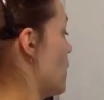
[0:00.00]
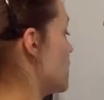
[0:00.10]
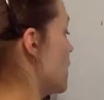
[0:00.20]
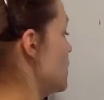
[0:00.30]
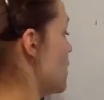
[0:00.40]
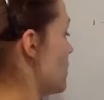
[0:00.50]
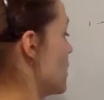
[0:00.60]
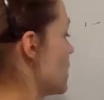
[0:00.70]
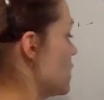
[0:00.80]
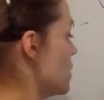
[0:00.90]
a diatomic
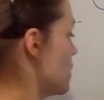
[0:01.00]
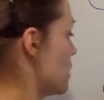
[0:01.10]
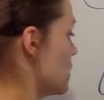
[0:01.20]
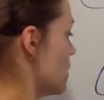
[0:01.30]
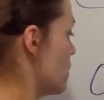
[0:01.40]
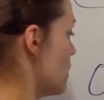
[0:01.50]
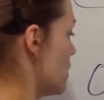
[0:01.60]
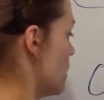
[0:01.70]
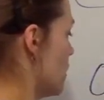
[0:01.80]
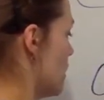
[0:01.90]

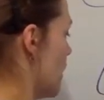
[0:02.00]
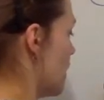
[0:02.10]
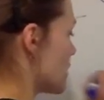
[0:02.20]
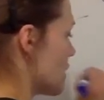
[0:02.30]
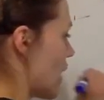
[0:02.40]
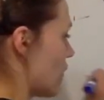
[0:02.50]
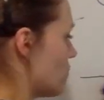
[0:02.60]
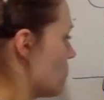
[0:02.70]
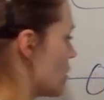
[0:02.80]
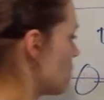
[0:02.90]
is going to have a
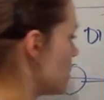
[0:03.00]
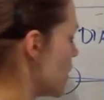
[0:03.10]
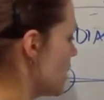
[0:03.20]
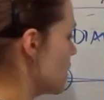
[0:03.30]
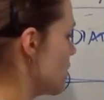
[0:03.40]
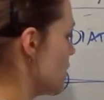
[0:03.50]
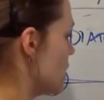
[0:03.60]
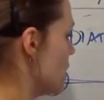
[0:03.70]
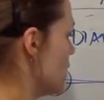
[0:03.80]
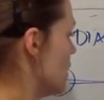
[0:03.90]
mirror plane.
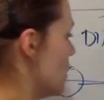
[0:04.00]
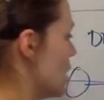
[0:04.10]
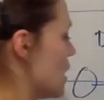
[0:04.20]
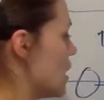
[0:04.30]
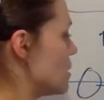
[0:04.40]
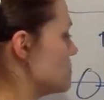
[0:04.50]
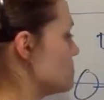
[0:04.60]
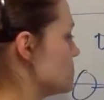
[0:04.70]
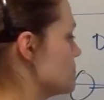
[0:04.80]
And